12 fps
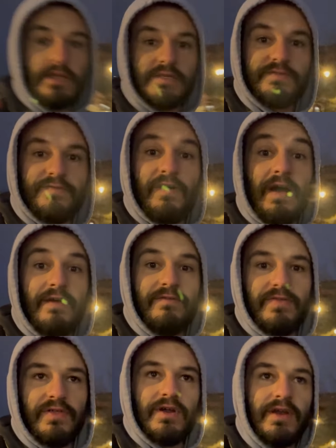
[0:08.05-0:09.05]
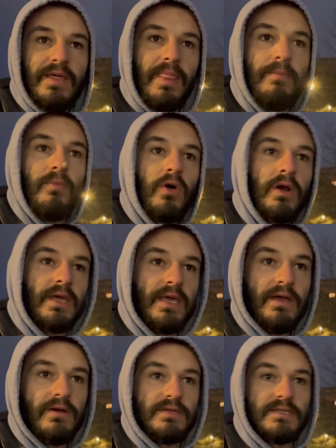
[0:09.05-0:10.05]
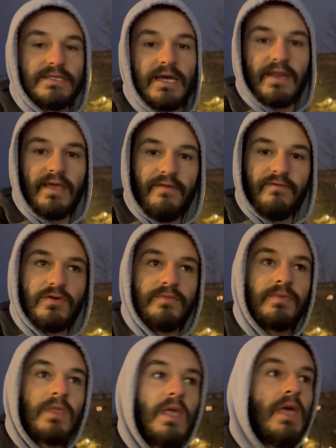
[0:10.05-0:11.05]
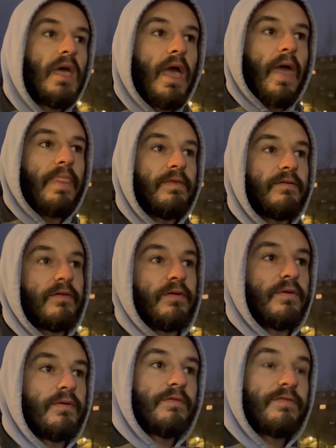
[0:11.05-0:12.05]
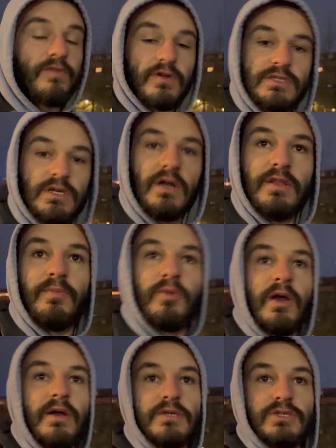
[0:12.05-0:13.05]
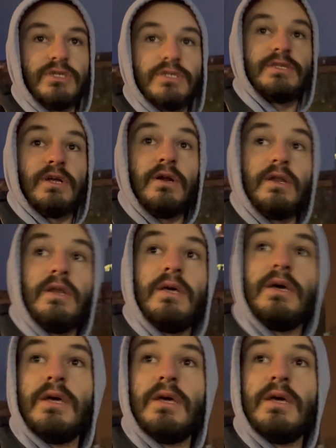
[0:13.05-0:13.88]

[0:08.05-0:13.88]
is 5:30 in the morning here in Sarajevo, and the first call to prayer has just started.